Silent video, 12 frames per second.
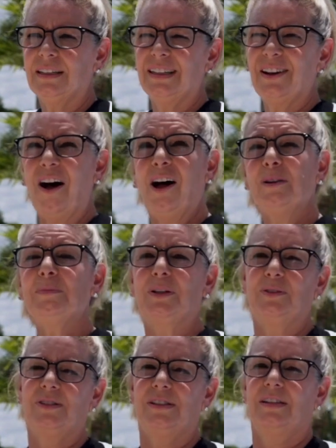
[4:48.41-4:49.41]
an
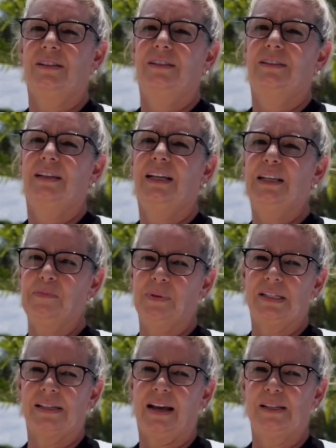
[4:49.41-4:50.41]
almost
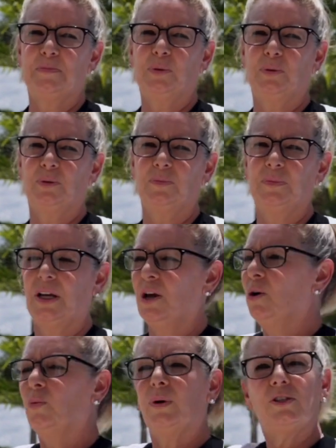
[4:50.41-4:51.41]
Olympic-sized pool.
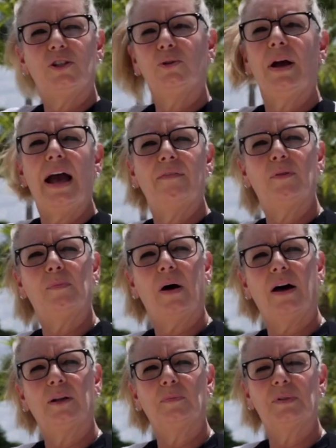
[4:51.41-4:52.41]
We do have the
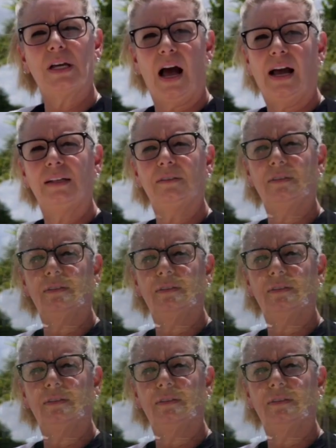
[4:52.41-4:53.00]
bottom tiled